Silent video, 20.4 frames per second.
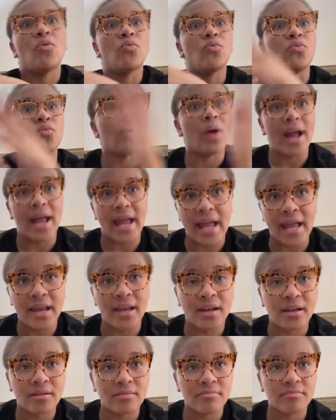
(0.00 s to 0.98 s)

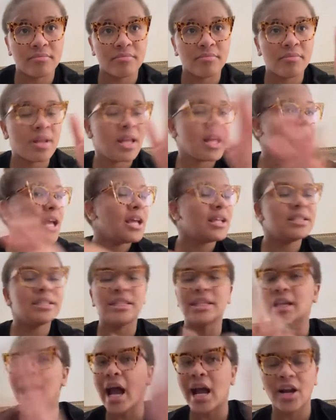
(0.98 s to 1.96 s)
red,
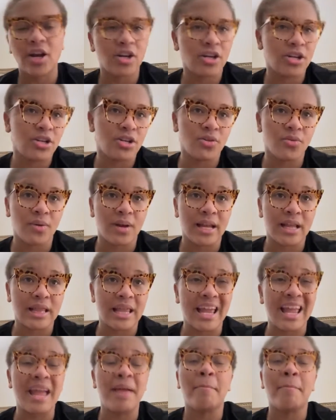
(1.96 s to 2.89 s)
it's not going to do anything.